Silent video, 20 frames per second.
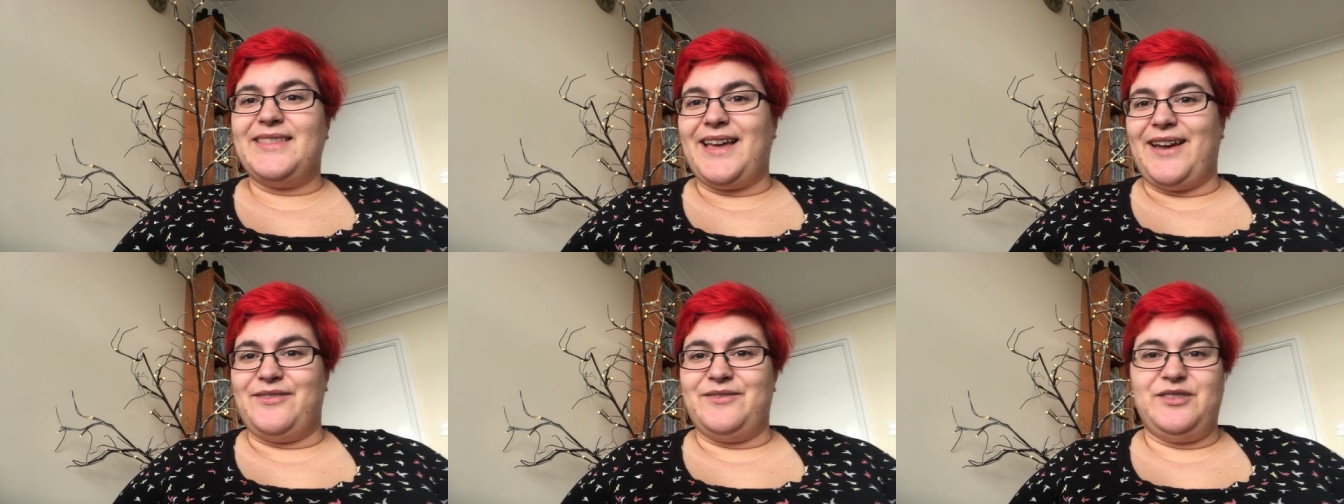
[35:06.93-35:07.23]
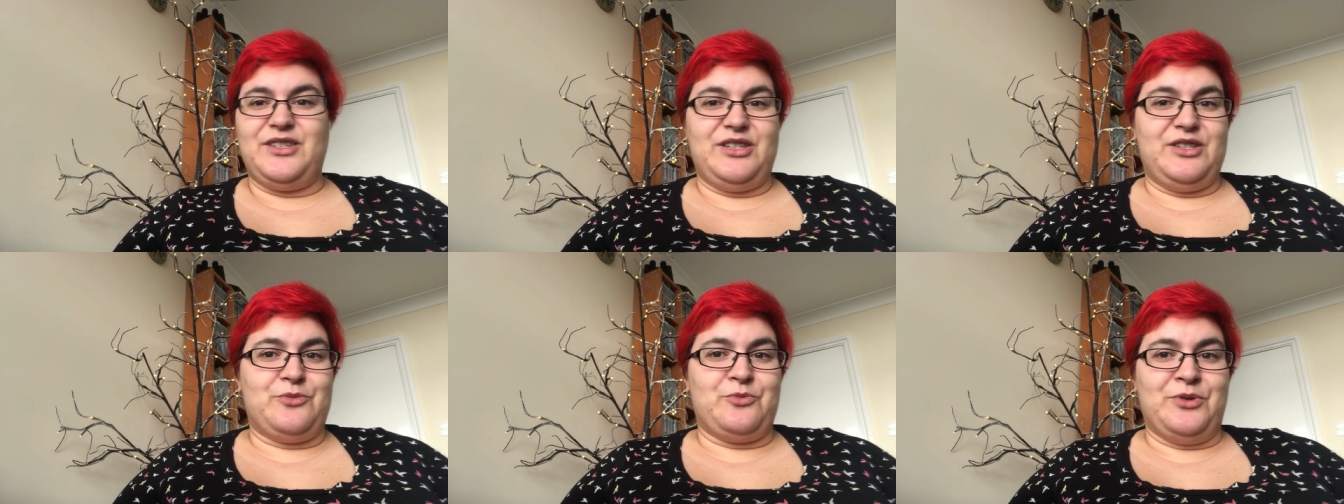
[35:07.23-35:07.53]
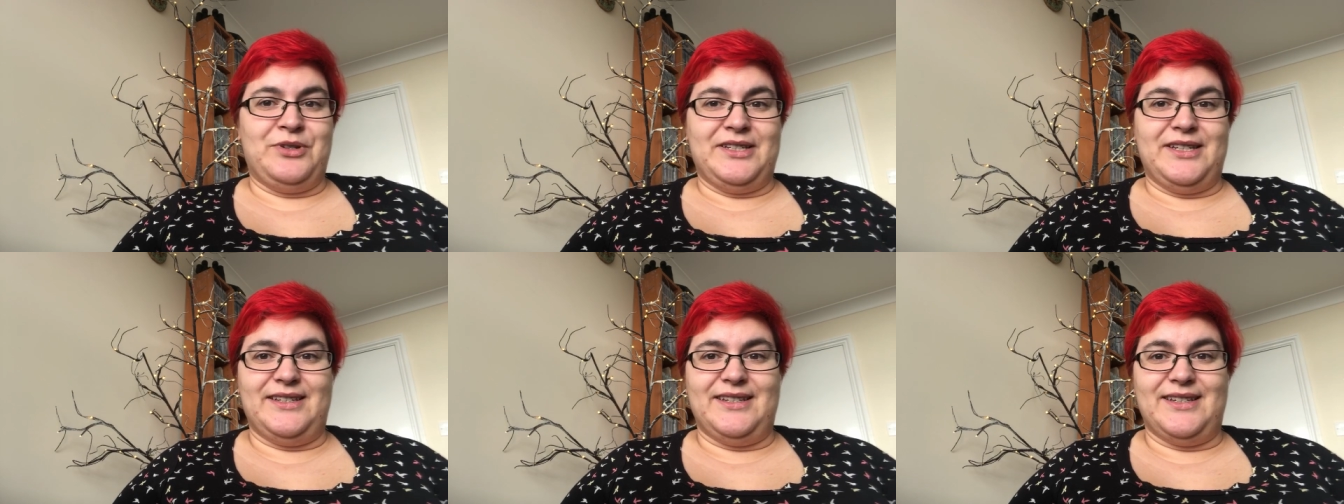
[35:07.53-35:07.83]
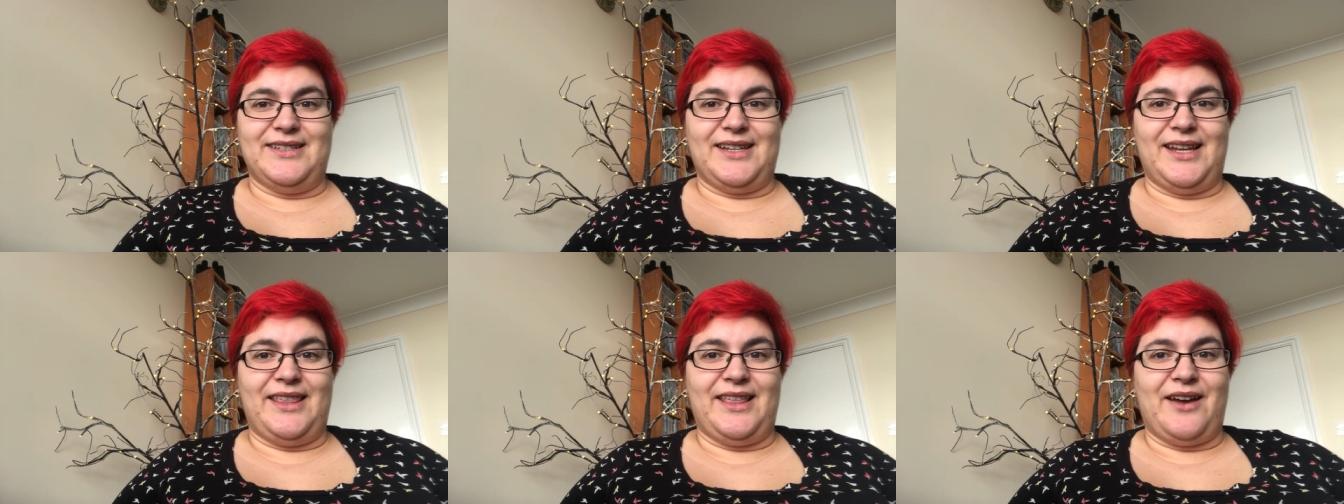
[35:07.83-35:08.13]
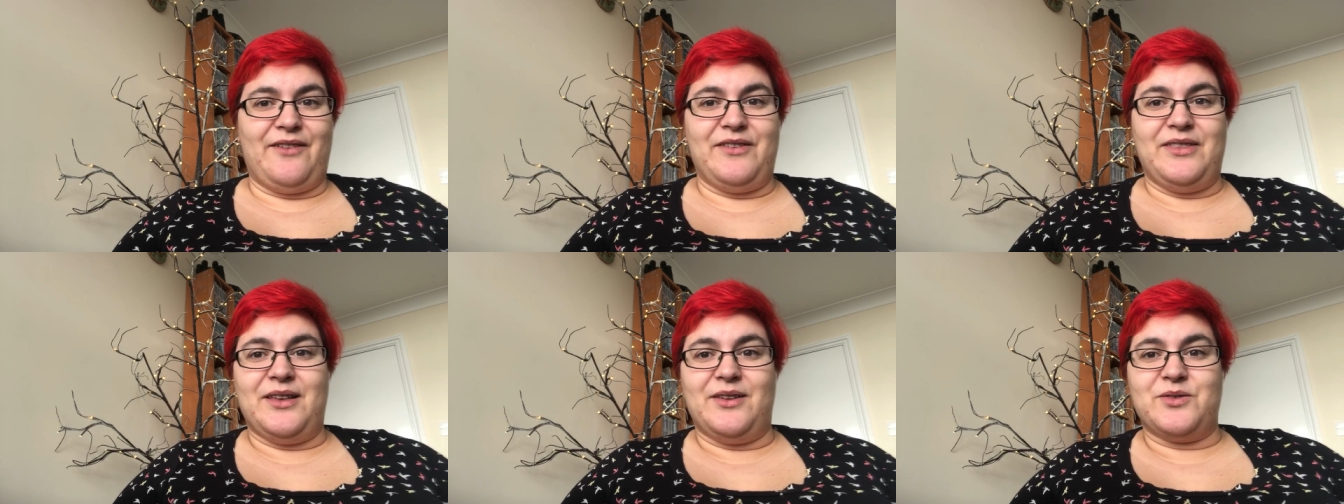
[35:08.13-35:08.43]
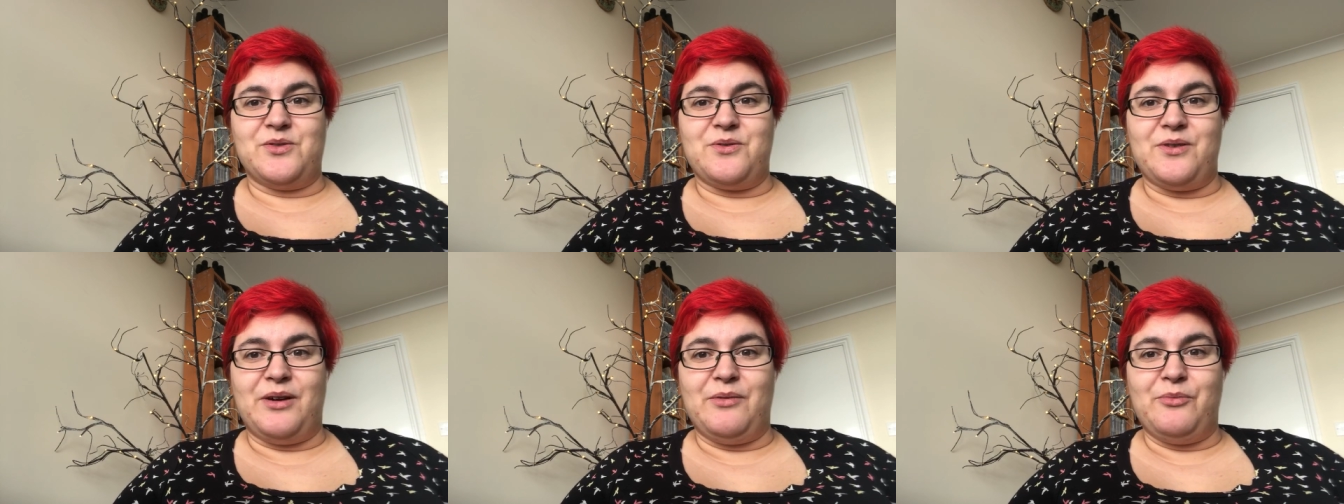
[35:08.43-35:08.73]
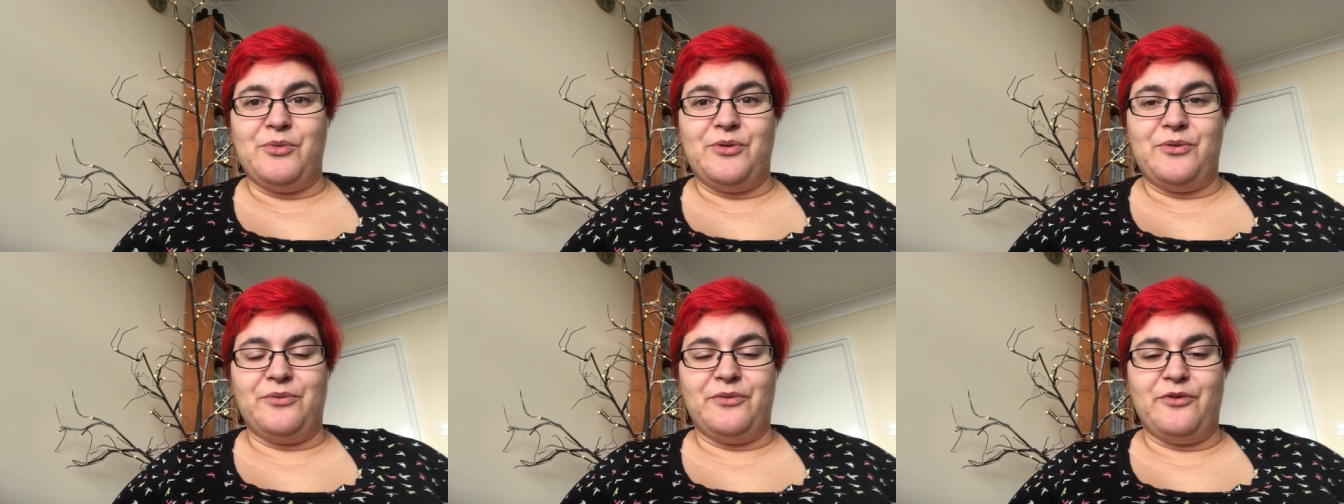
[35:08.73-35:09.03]
That just wanted to say that, I think that's quite
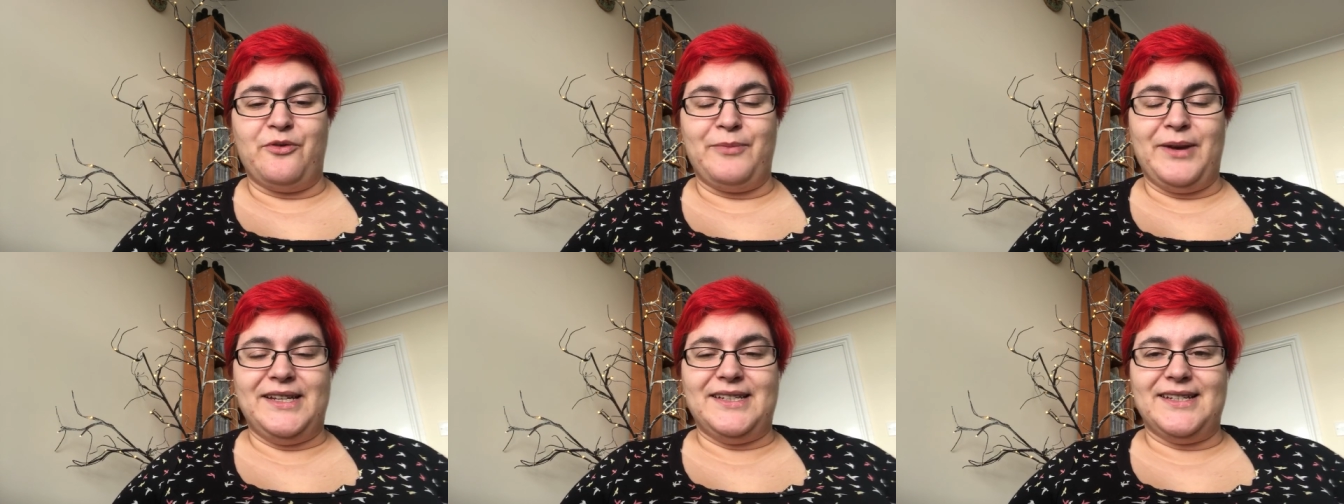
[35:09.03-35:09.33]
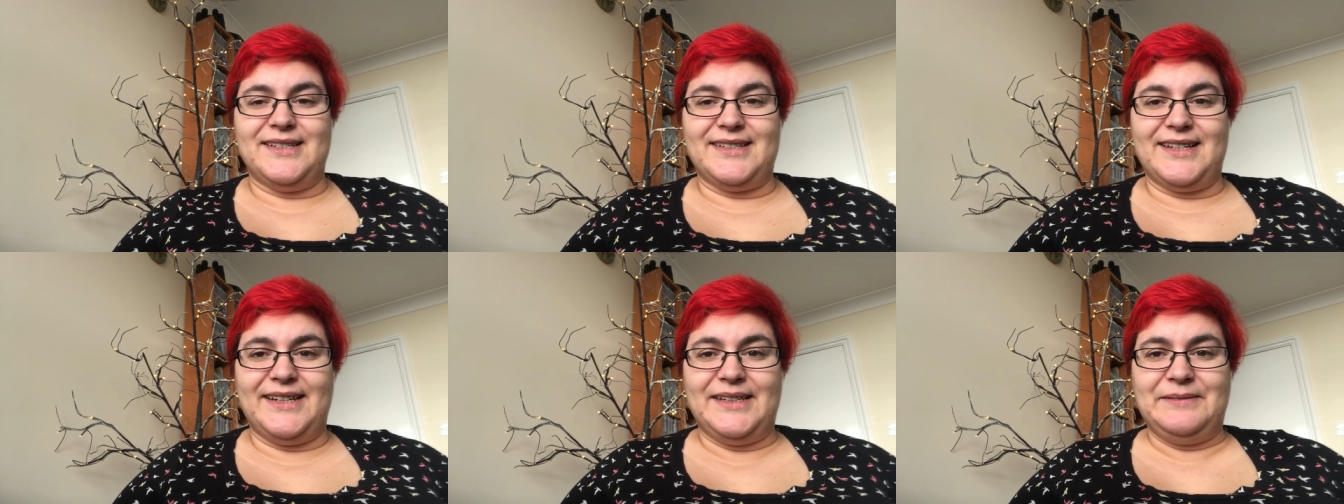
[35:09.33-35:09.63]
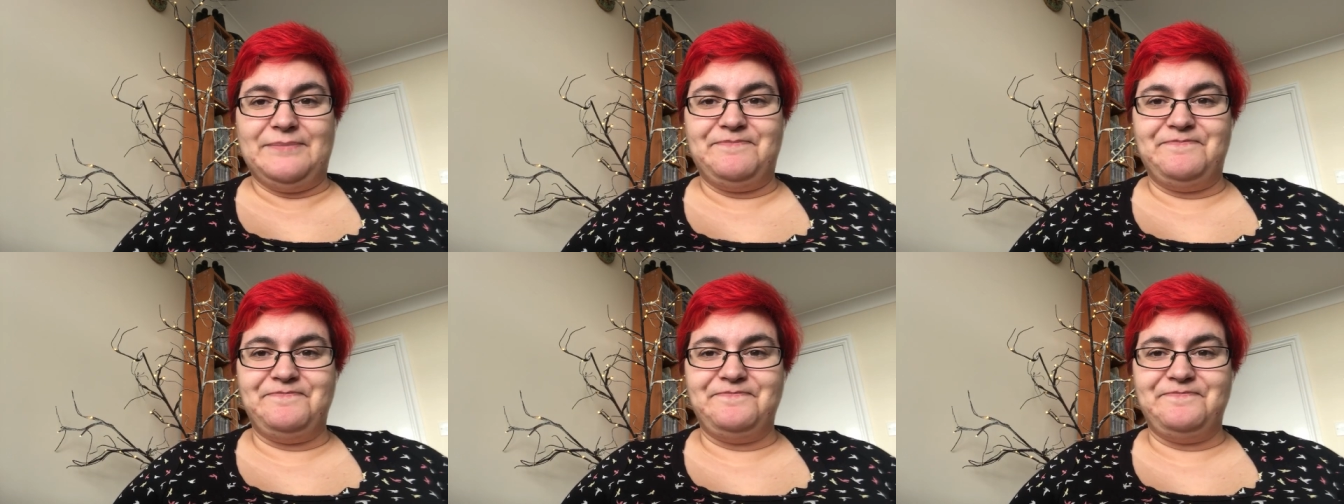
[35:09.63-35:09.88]
important for me to say.